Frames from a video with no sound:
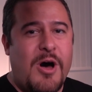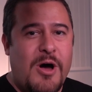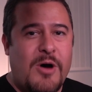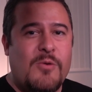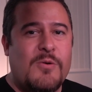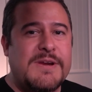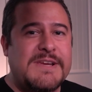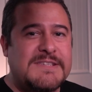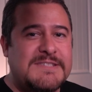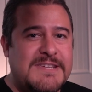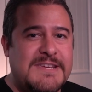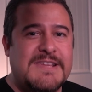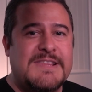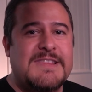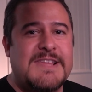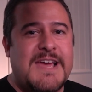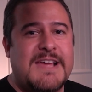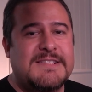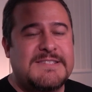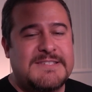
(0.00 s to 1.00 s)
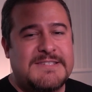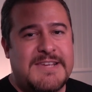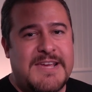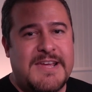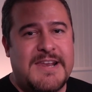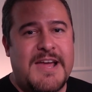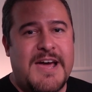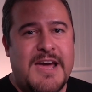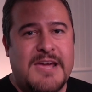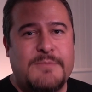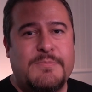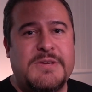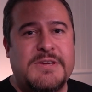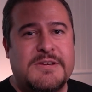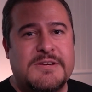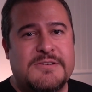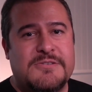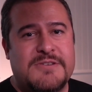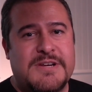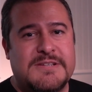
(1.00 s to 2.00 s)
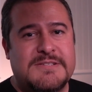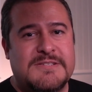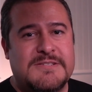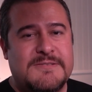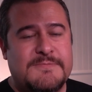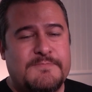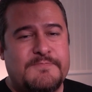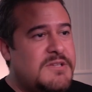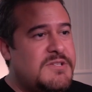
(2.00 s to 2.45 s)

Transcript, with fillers: always in that set IP address.